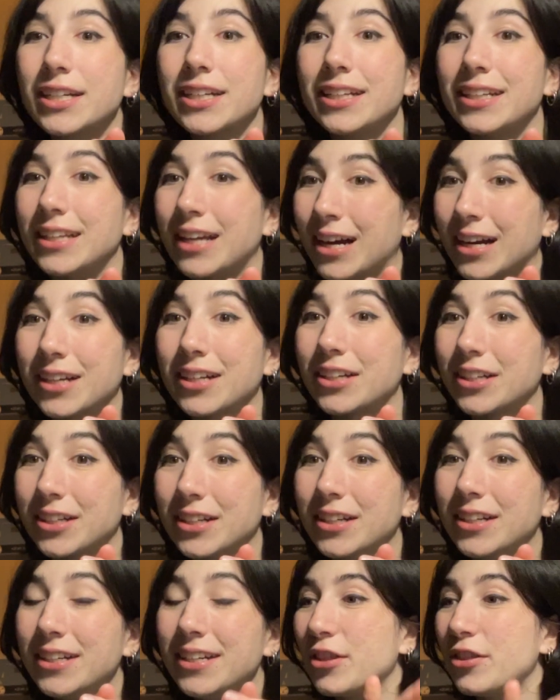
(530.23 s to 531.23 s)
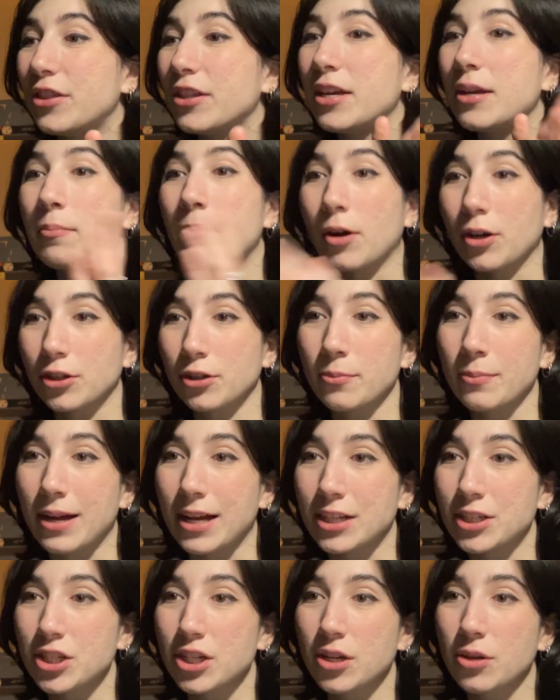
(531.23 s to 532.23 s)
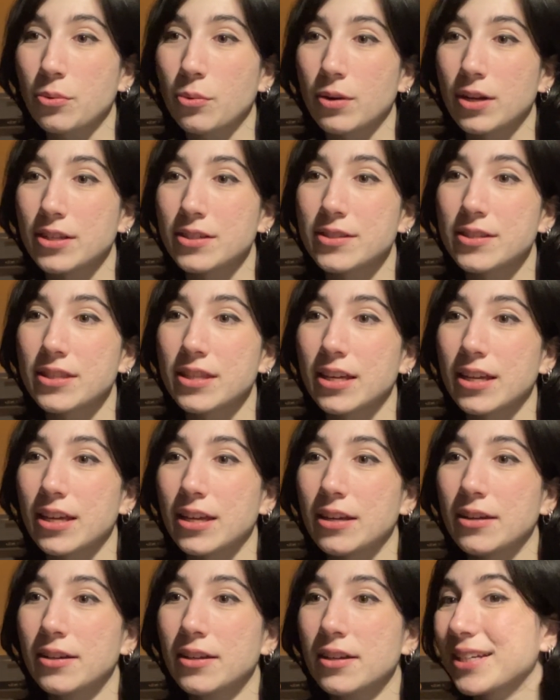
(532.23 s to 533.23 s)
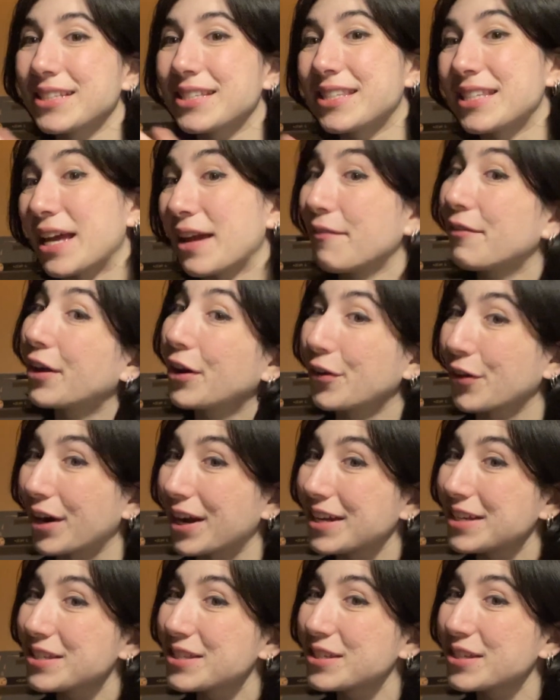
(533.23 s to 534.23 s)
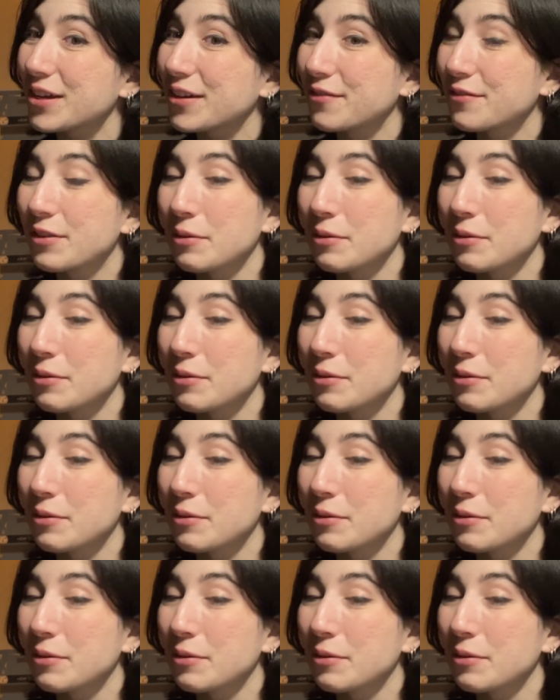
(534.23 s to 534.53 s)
not good. The model magic was the saving grace of the